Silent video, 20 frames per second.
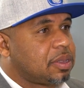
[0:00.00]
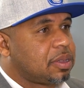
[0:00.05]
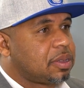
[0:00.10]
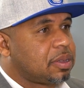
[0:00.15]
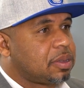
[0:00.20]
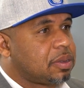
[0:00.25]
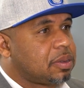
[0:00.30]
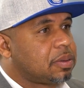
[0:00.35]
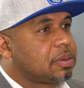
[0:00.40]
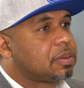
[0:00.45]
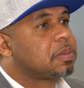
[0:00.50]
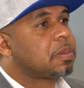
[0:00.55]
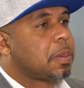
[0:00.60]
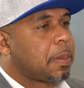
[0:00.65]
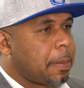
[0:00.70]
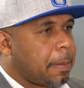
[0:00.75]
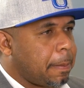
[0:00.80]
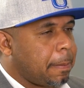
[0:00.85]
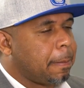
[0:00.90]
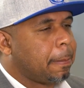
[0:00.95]
the leads
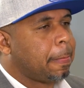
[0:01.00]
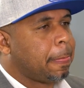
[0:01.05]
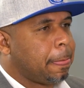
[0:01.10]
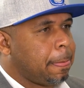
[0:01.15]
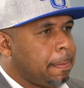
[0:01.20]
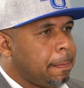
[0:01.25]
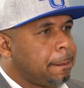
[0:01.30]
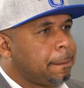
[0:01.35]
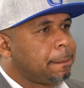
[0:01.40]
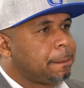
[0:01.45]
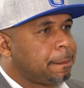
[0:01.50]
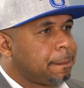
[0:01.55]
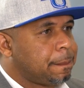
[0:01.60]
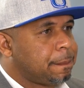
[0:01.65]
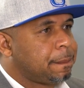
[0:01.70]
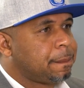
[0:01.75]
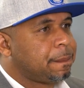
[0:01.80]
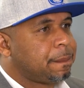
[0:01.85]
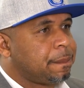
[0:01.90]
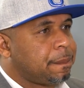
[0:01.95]
coming in, owning the
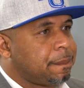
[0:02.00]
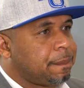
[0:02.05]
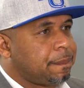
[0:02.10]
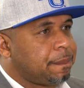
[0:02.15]
listing market,